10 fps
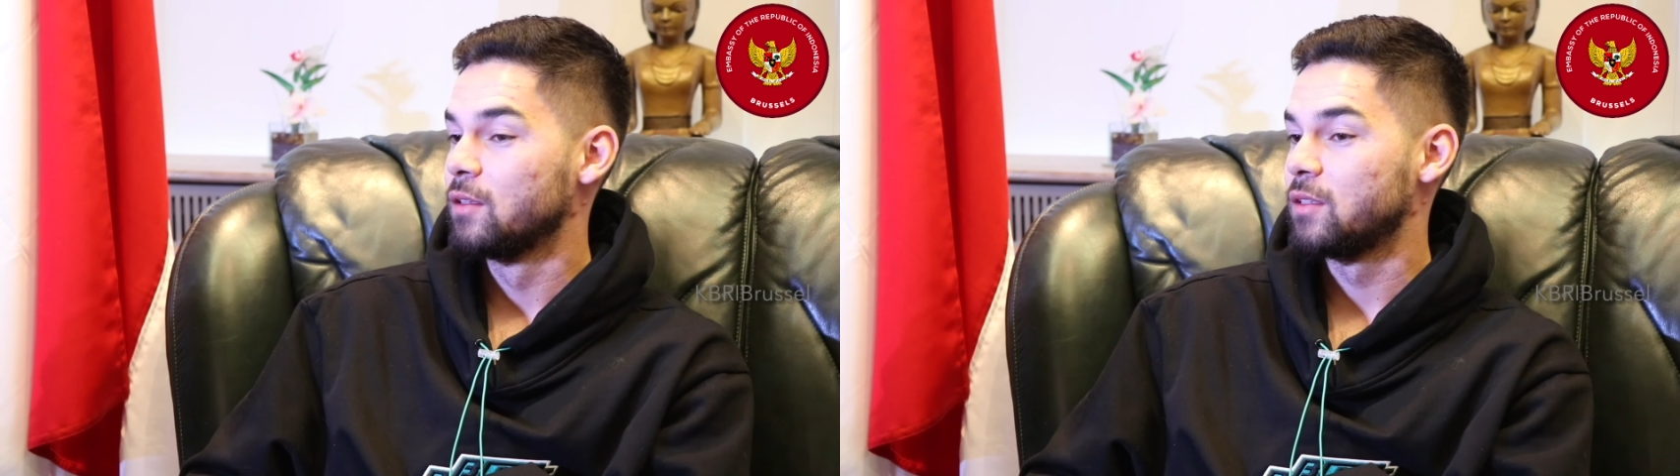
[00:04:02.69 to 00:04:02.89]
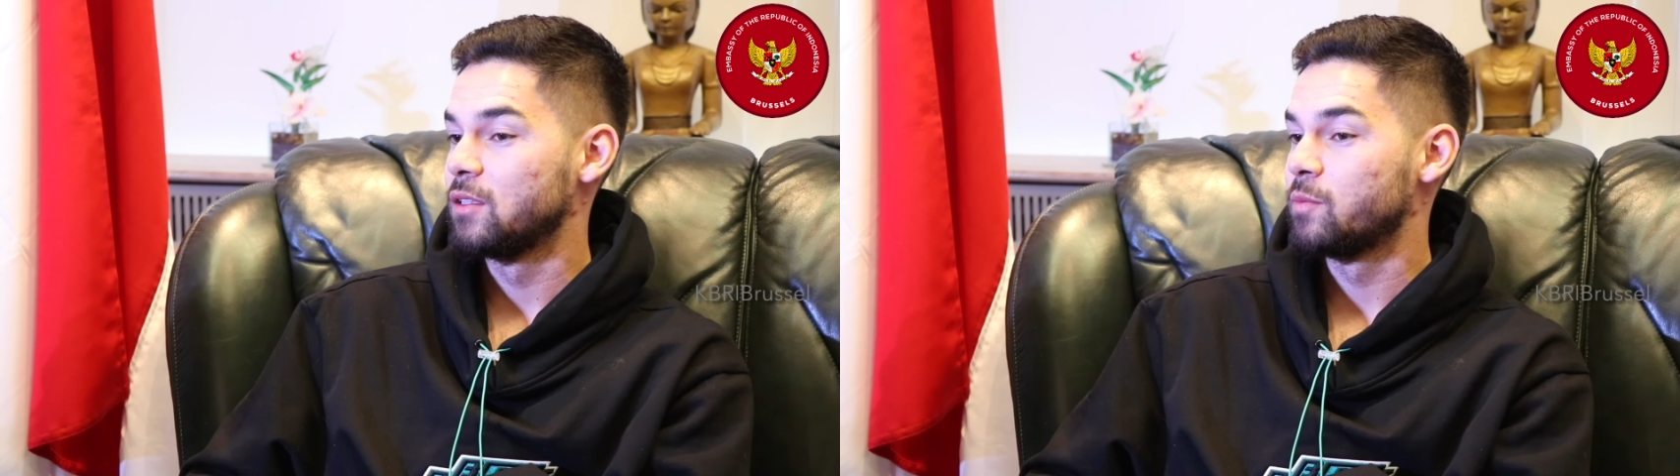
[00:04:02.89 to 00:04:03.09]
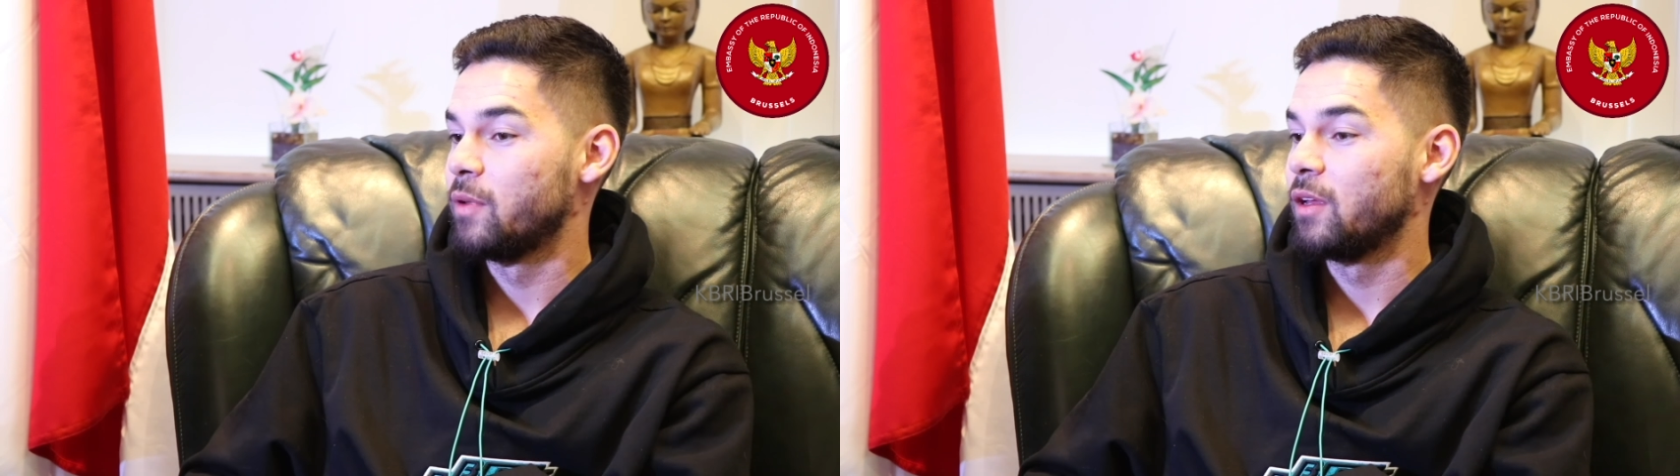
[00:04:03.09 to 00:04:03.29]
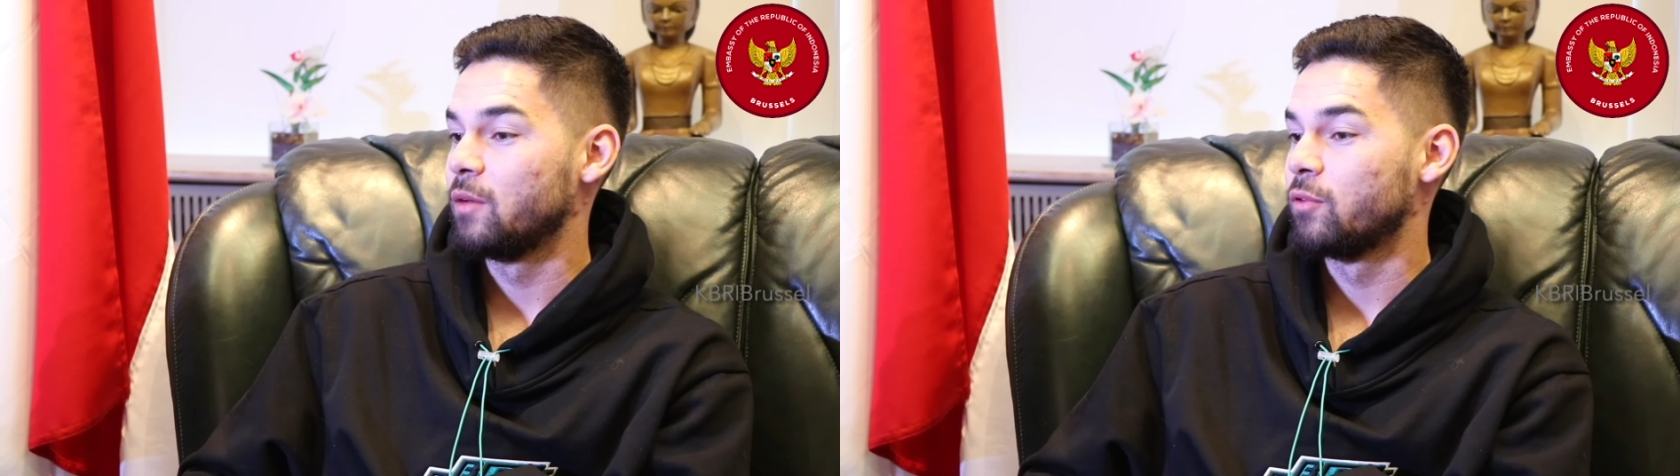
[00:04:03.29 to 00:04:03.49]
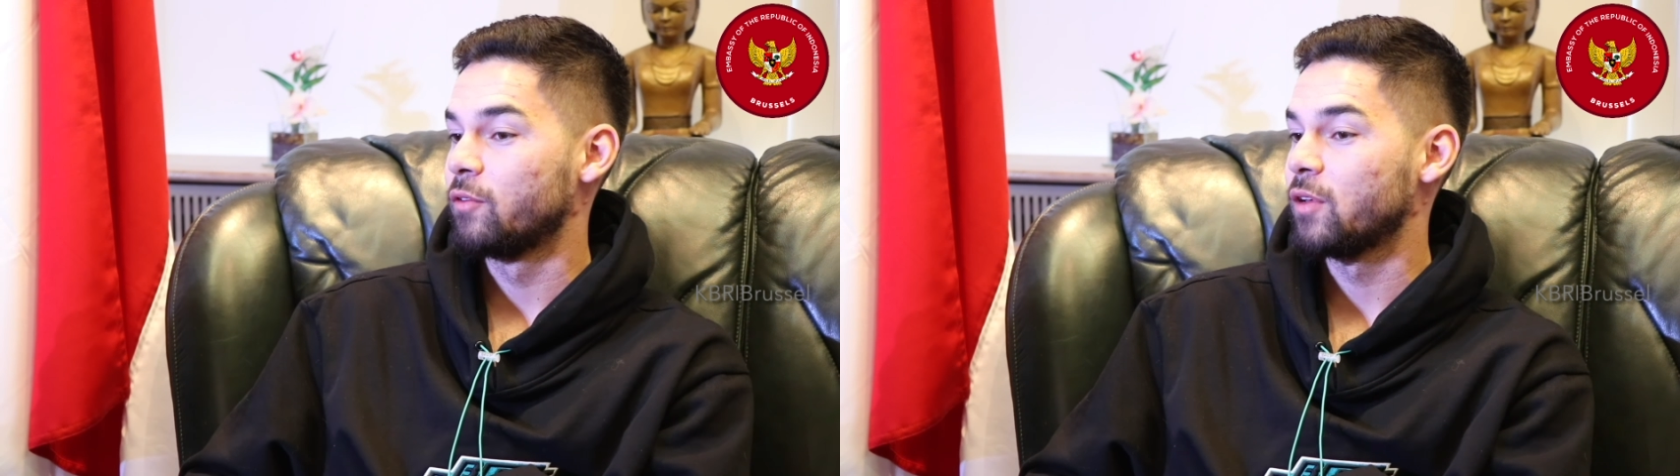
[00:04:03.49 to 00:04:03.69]
since
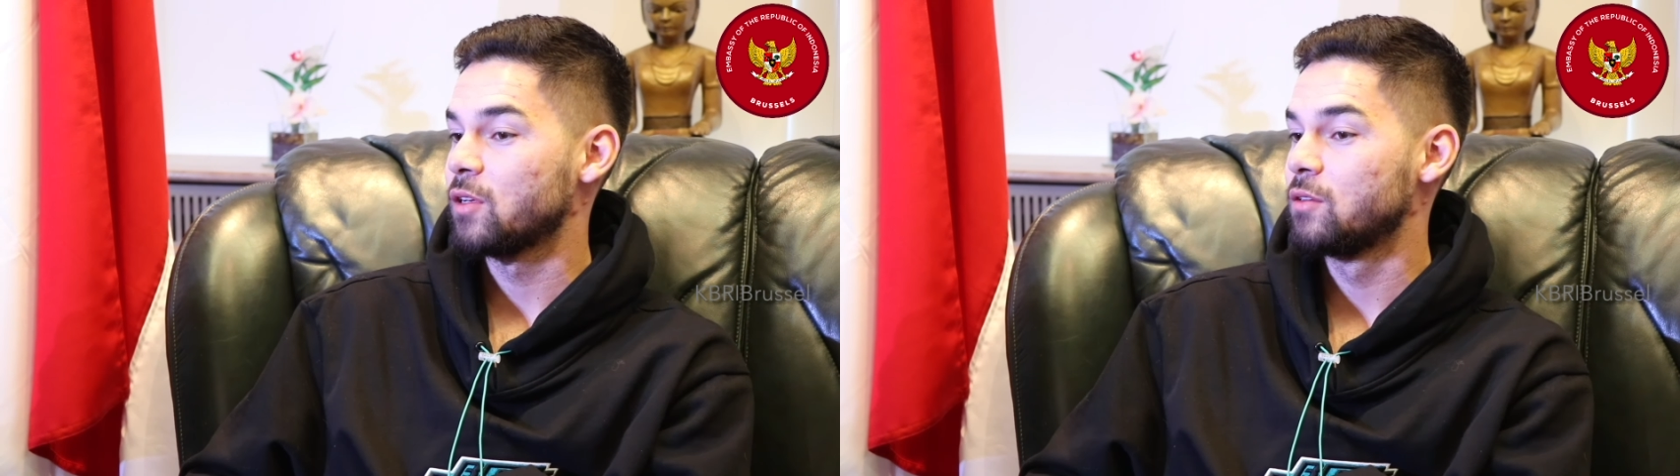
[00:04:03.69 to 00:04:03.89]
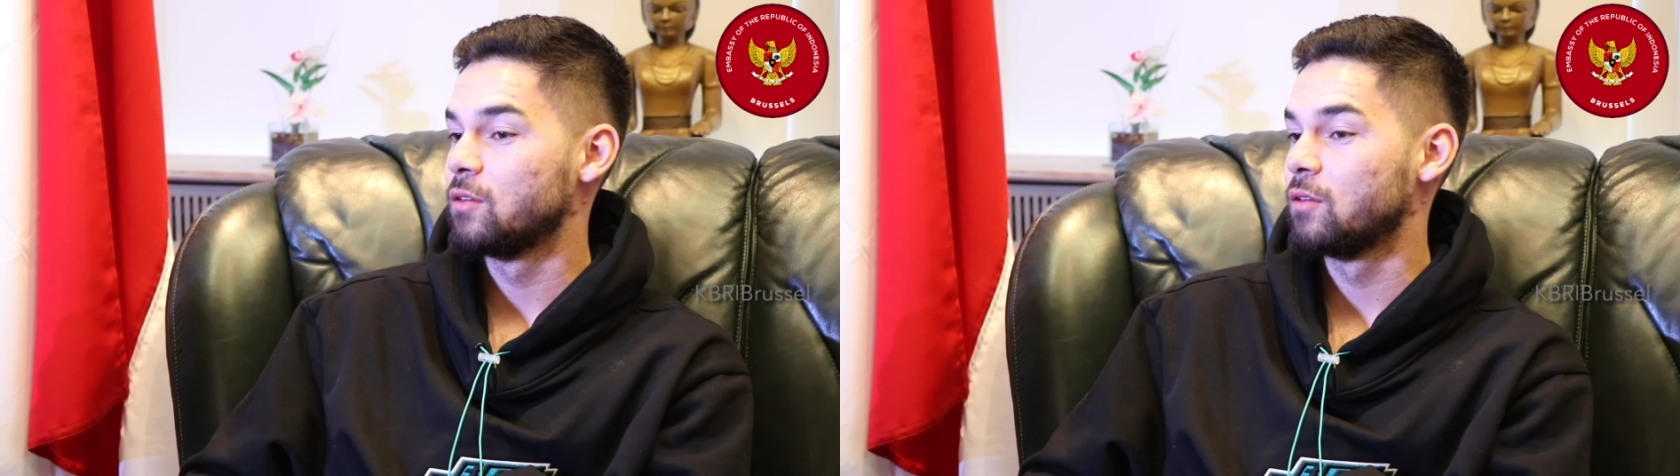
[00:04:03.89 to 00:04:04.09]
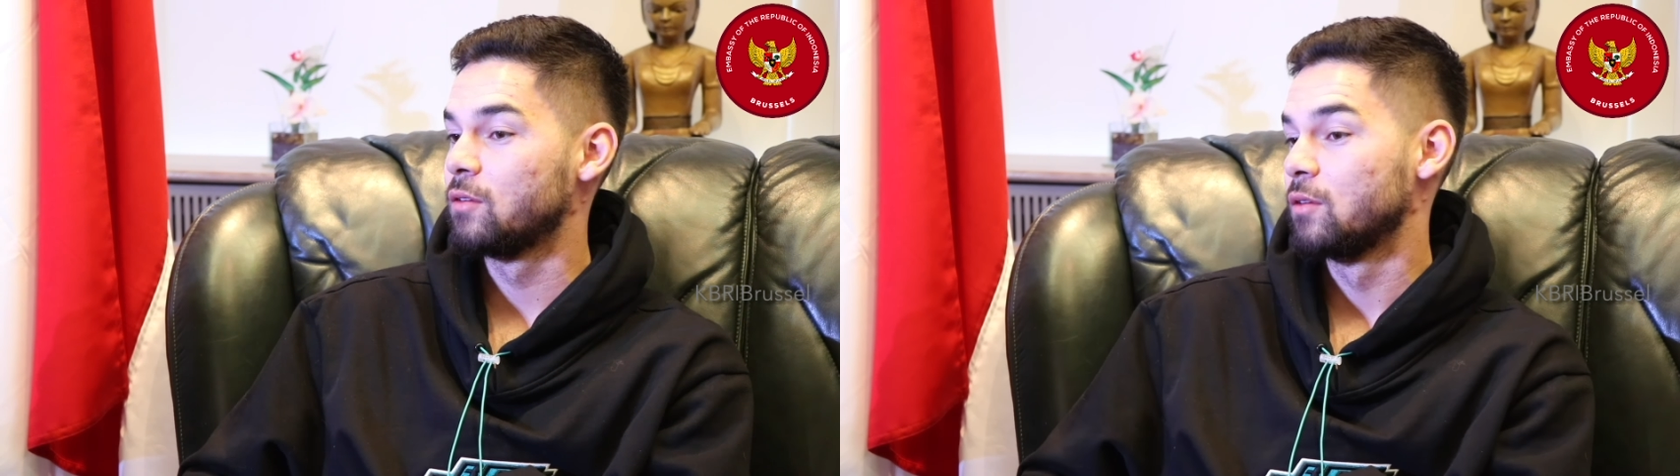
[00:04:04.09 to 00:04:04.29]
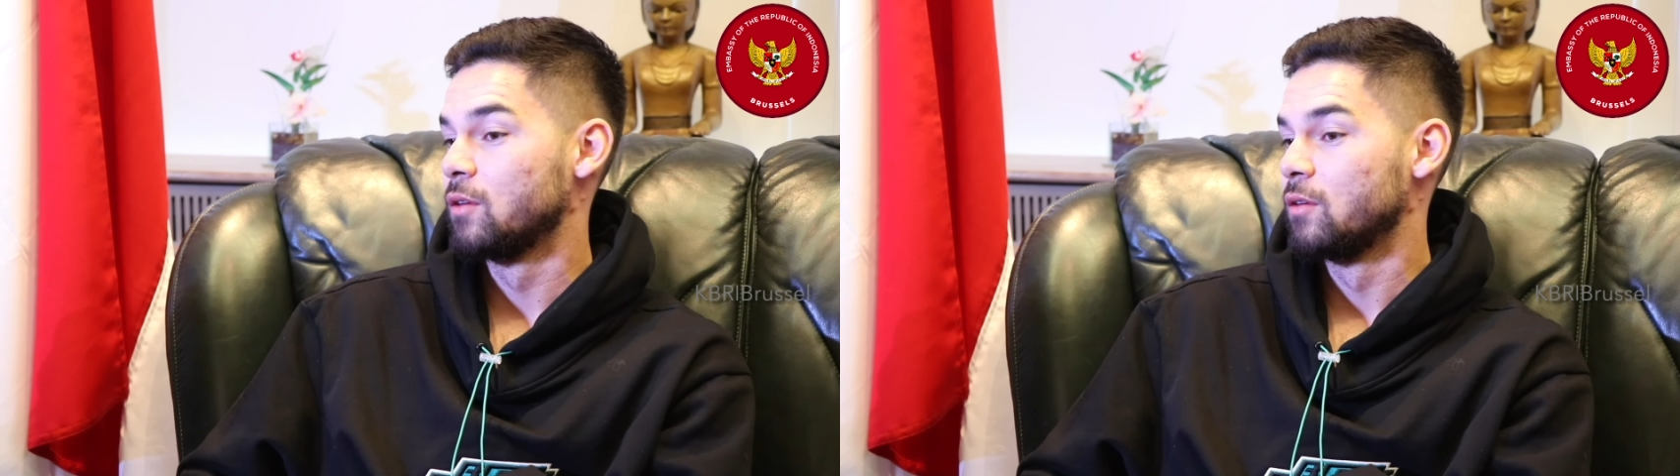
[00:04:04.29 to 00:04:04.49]
playing professional